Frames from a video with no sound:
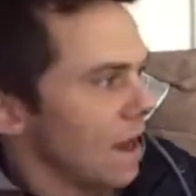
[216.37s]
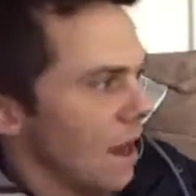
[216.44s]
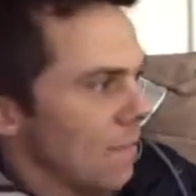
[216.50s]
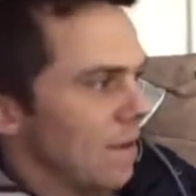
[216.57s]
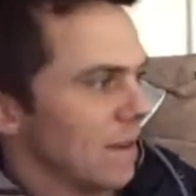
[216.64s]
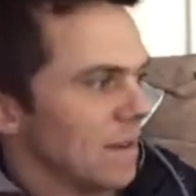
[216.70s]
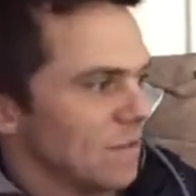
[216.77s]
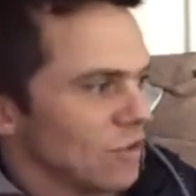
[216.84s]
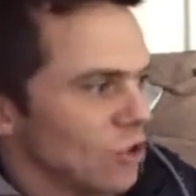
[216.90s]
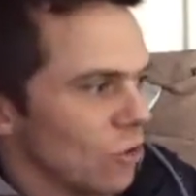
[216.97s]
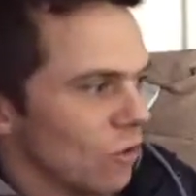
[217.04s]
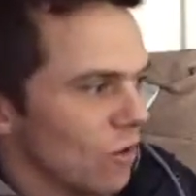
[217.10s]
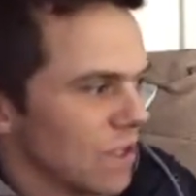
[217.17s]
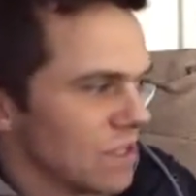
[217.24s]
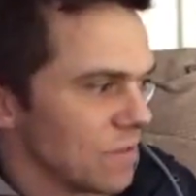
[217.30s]
I believe
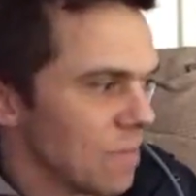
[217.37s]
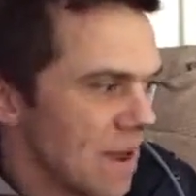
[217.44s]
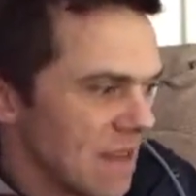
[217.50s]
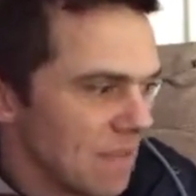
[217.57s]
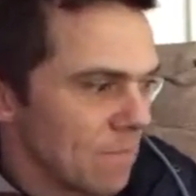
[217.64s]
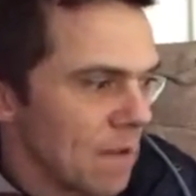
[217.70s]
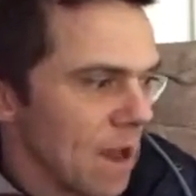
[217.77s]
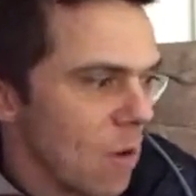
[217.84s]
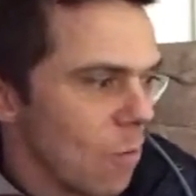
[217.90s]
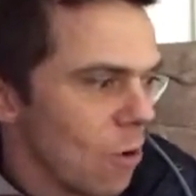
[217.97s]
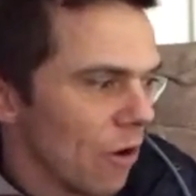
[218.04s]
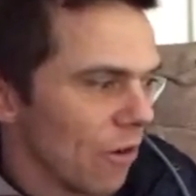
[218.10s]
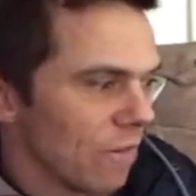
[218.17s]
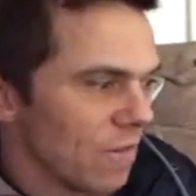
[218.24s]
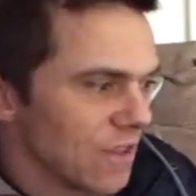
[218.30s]
jewellery is the better
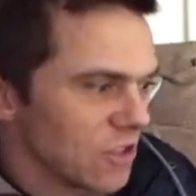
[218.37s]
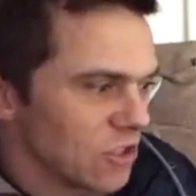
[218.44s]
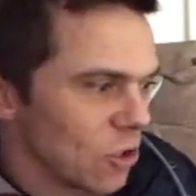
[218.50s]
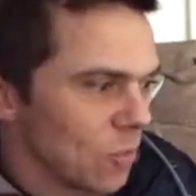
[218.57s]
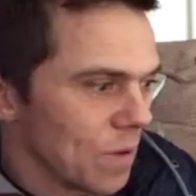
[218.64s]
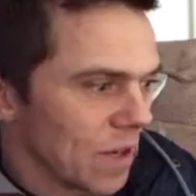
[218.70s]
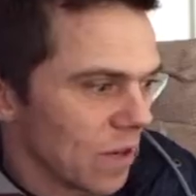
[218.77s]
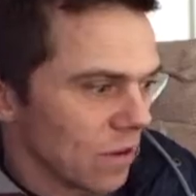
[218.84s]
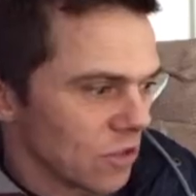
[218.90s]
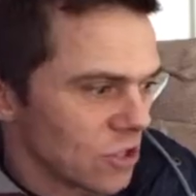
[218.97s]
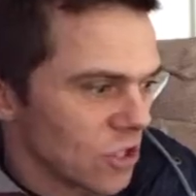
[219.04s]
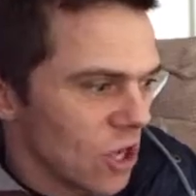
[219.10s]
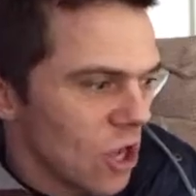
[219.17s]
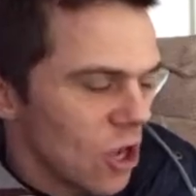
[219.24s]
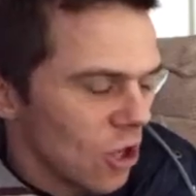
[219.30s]
one of the two
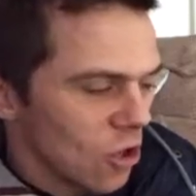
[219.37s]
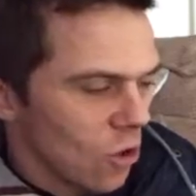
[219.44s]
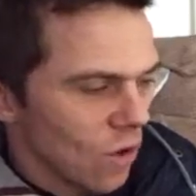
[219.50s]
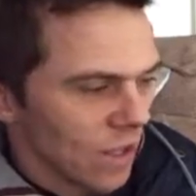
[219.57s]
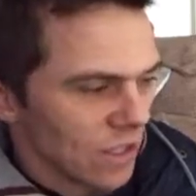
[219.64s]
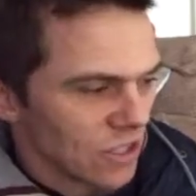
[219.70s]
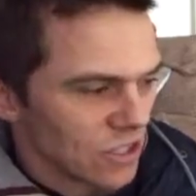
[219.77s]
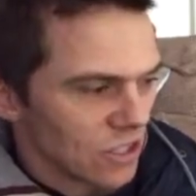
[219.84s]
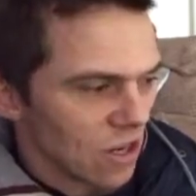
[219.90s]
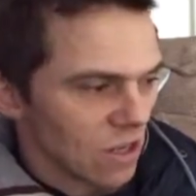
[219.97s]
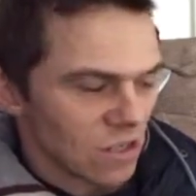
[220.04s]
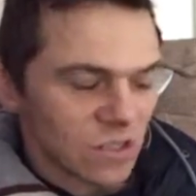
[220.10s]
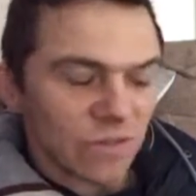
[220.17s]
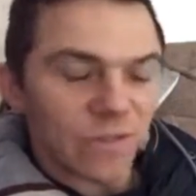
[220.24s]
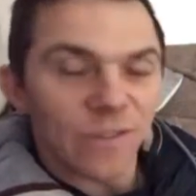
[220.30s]
because coin
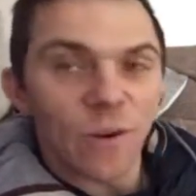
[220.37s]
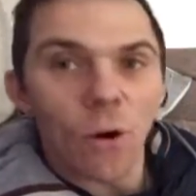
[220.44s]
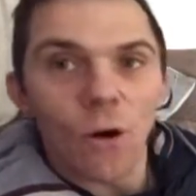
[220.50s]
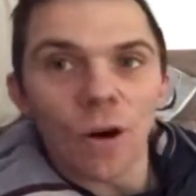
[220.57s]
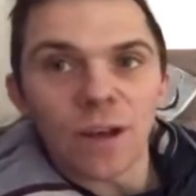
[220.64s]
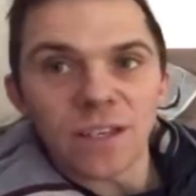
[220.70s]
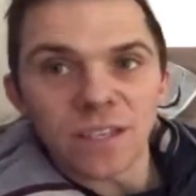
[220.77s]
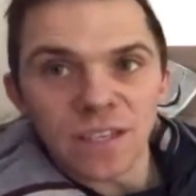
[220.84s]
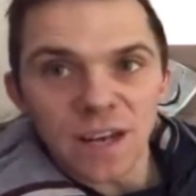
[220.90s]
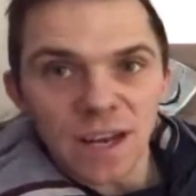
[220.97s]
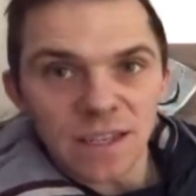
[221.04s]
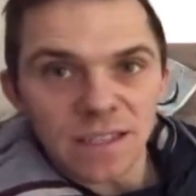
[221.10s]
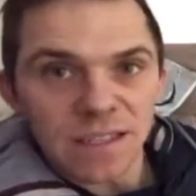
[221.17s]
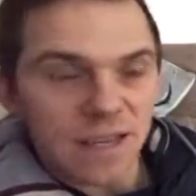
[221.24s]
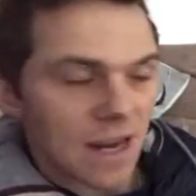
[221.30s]
starts at 40 to
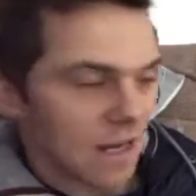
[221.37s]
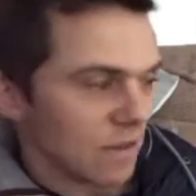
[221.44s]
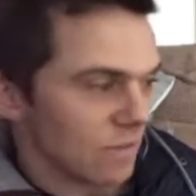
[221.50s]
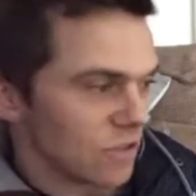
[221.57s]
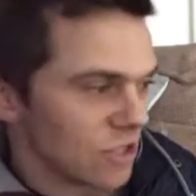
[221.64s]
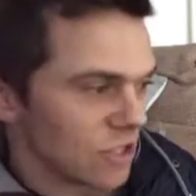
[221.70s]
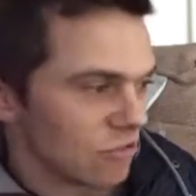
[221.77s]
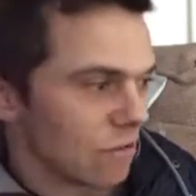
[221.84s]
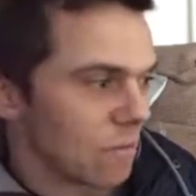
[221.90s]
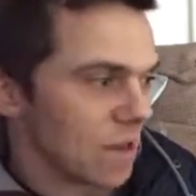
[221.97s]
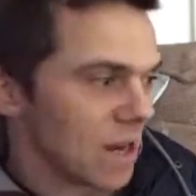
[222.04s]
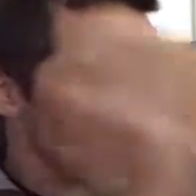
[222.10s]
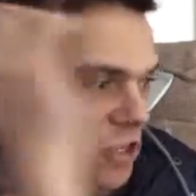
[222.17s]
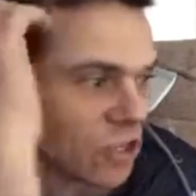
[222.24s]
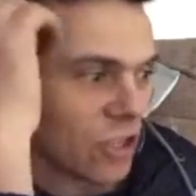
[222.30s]
99 of
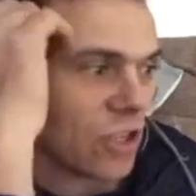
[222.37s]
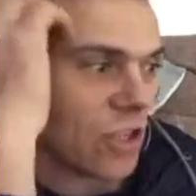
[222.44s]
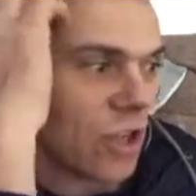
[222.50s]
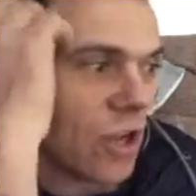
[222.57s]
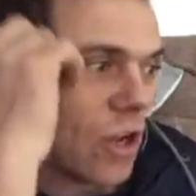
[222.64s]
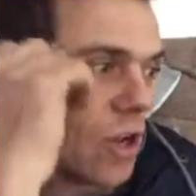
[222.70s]
discrimination,